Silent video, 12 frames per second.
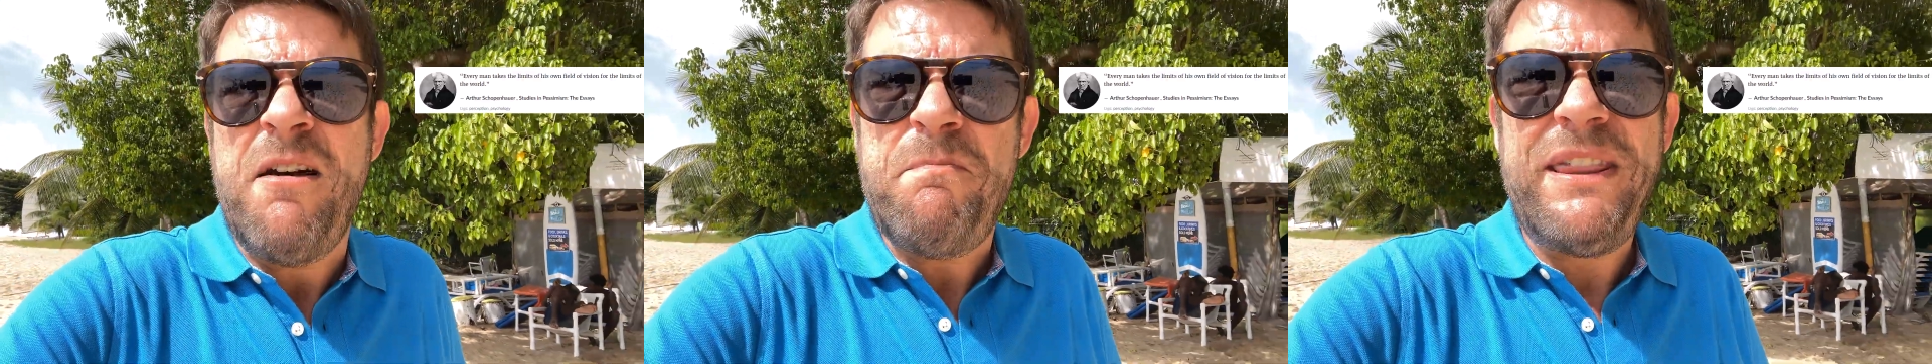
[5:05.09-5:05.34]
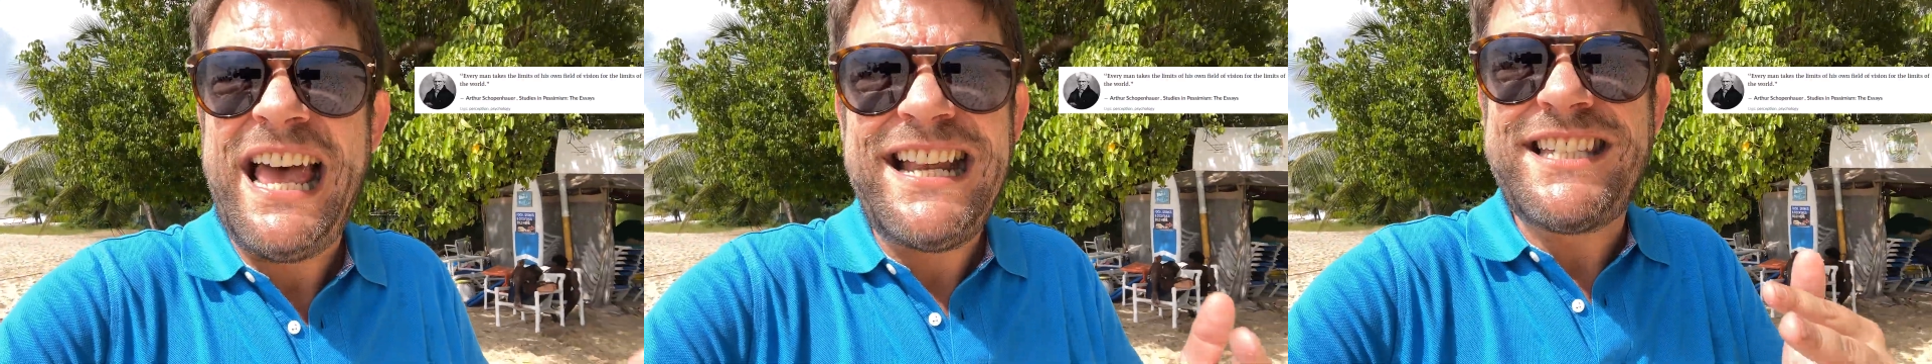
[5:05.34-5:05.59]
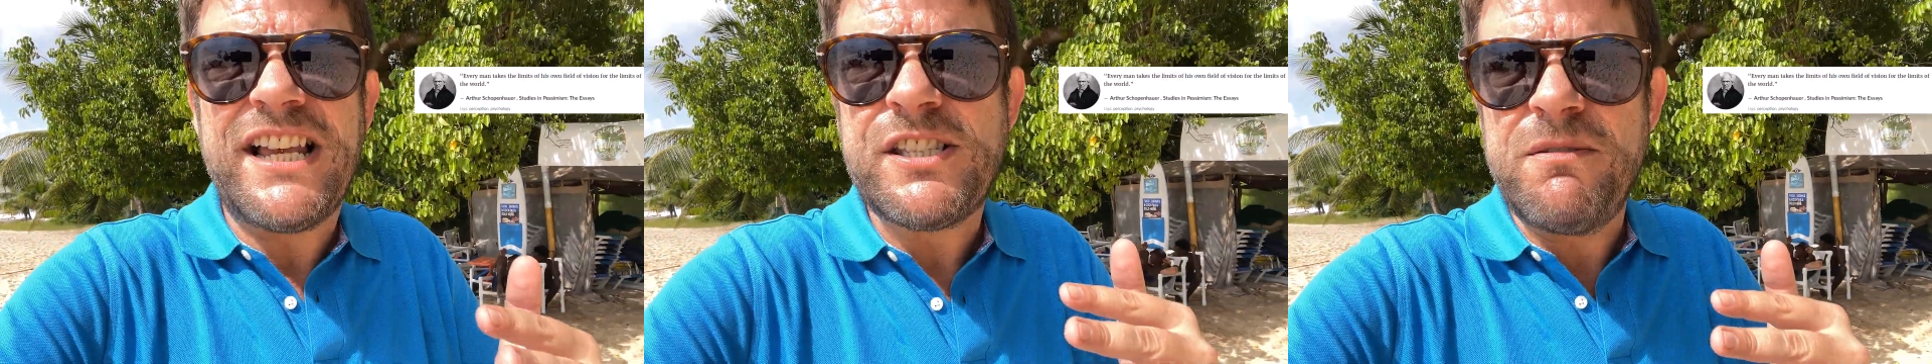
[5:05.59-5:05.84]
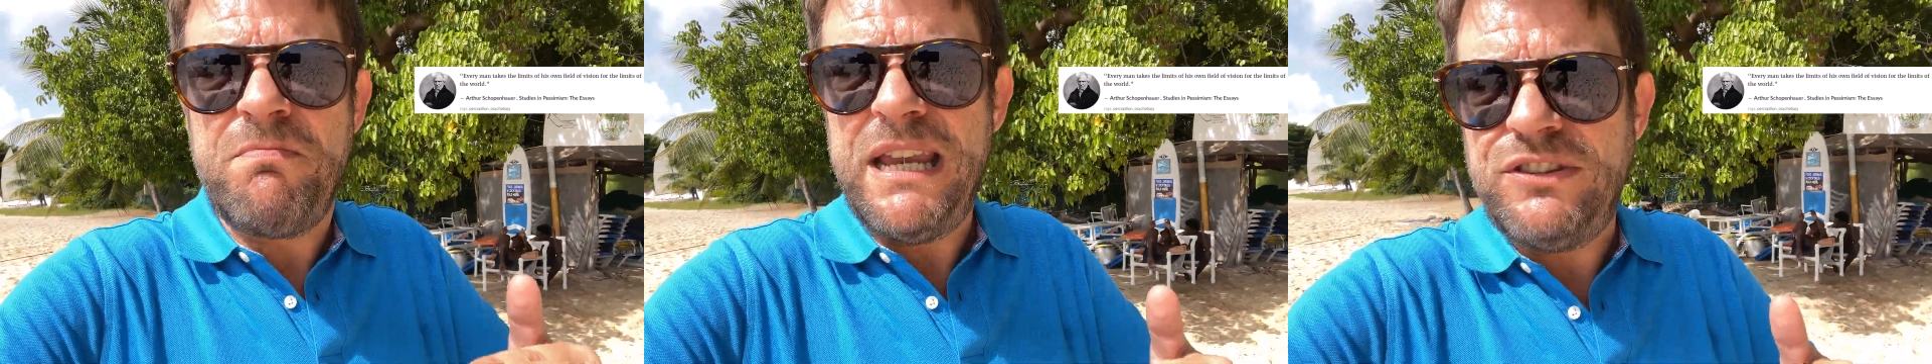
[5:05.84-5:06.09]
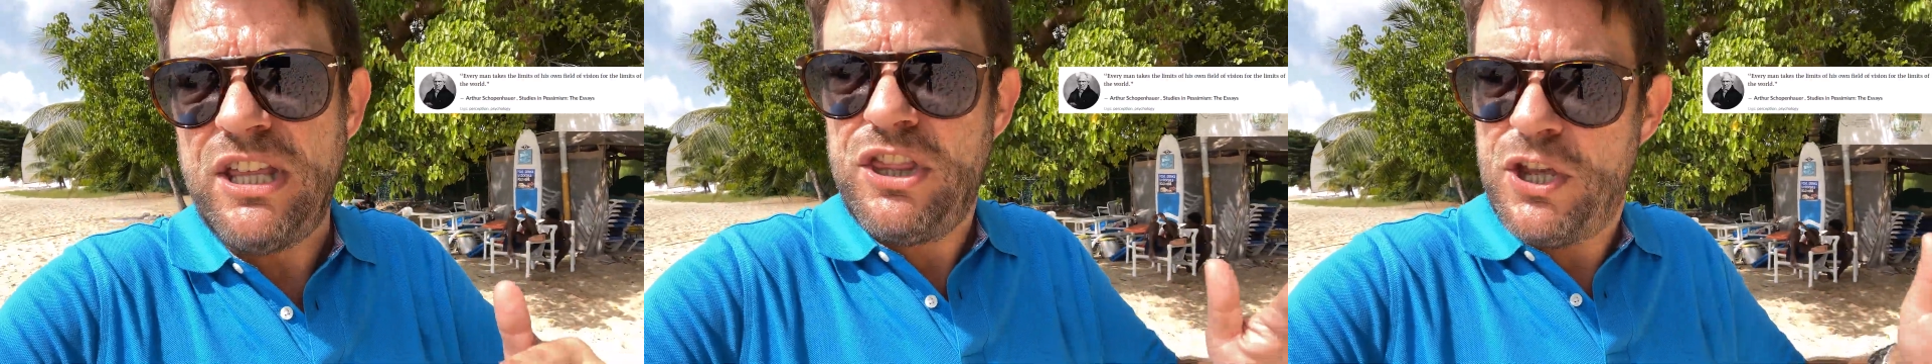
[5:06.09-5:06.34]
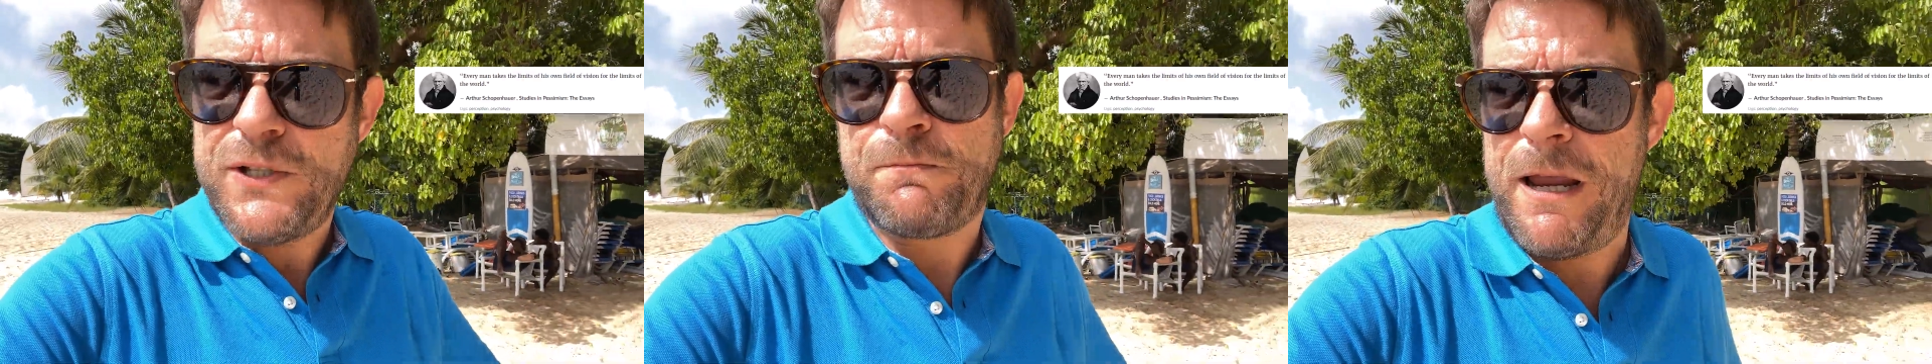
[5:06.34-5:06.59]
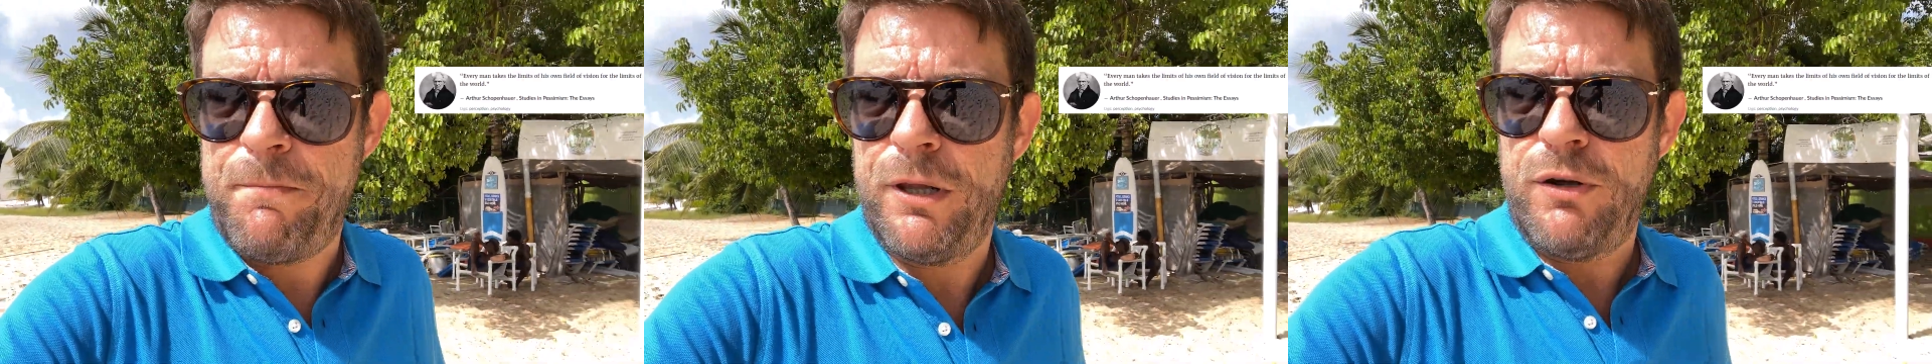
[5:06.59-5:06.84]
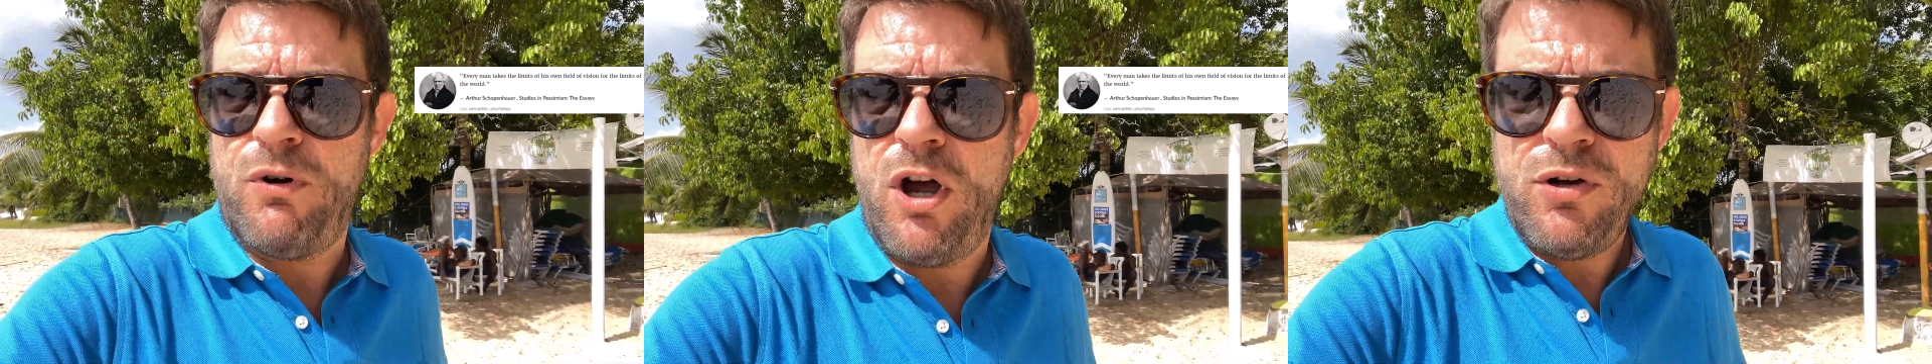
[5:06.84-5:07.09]
But that doesn't mean that those people
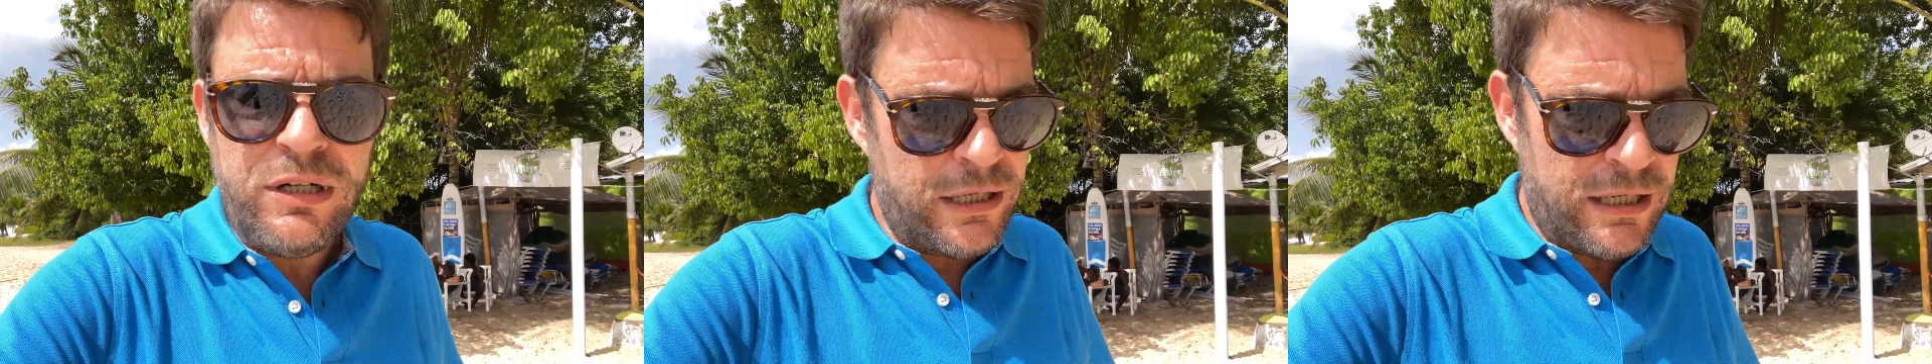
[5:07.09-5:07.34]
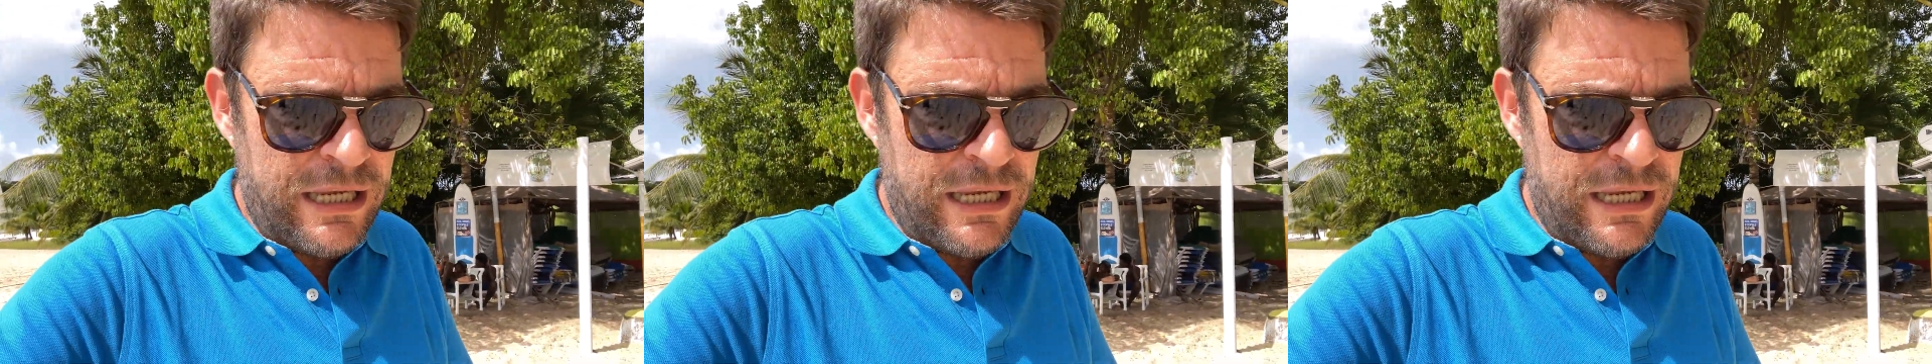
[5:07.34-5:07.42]
are wrong.